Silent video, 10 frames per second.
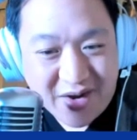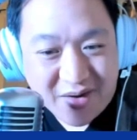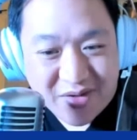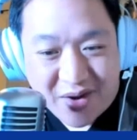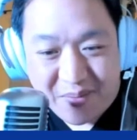
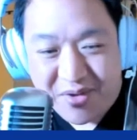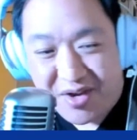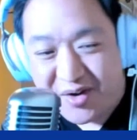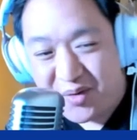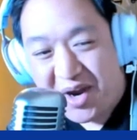What's up,
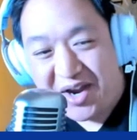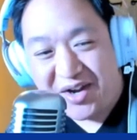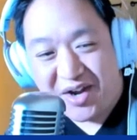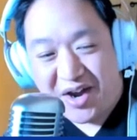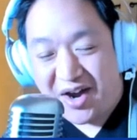Nina Rad?
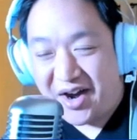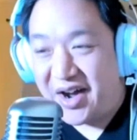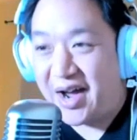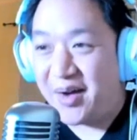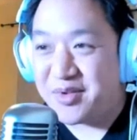
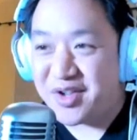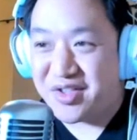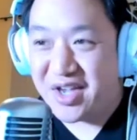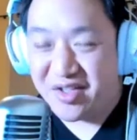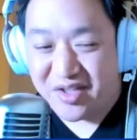I'm just
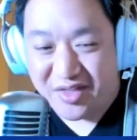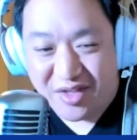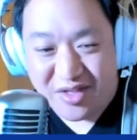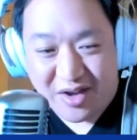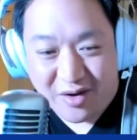testing
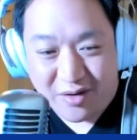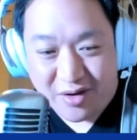this out.